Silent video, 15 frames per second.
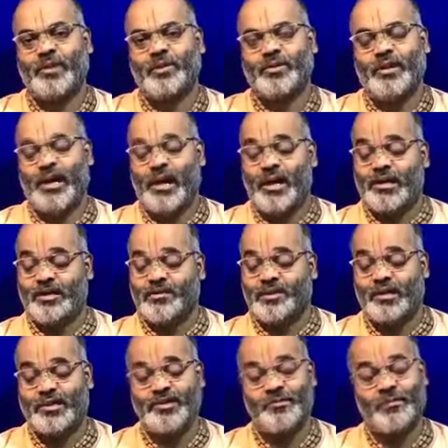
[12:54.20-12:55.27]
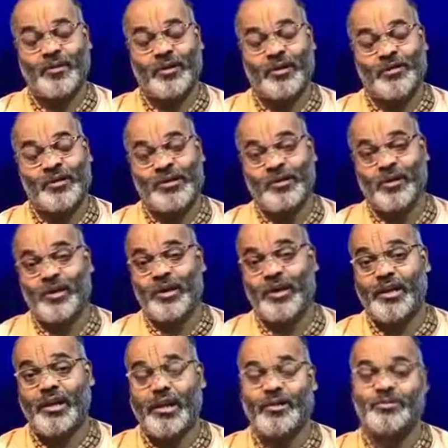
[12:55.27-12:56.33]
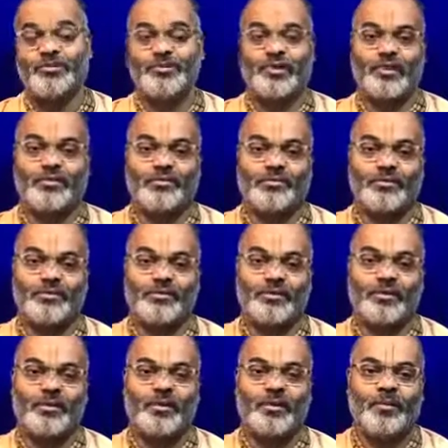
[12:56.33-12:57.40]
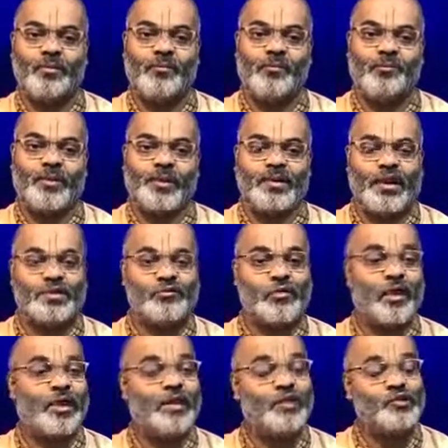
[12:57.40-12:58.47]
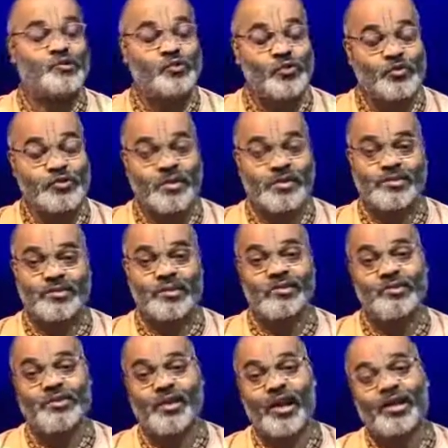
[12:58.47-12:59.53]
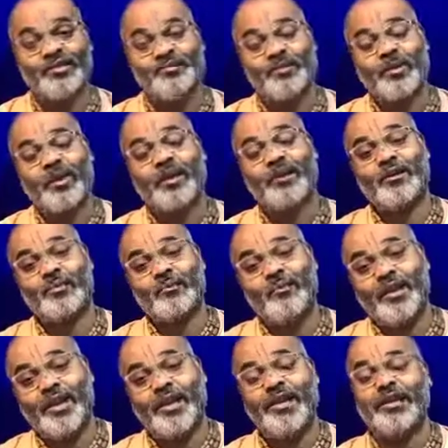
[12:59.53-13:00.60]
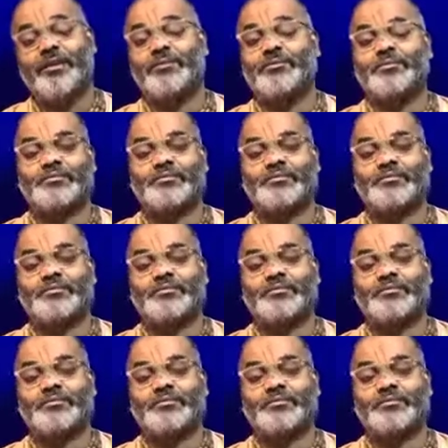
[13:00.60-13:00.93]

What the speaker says: They are the words spoken by the Lord himself. That's why he chooses this transparent medium.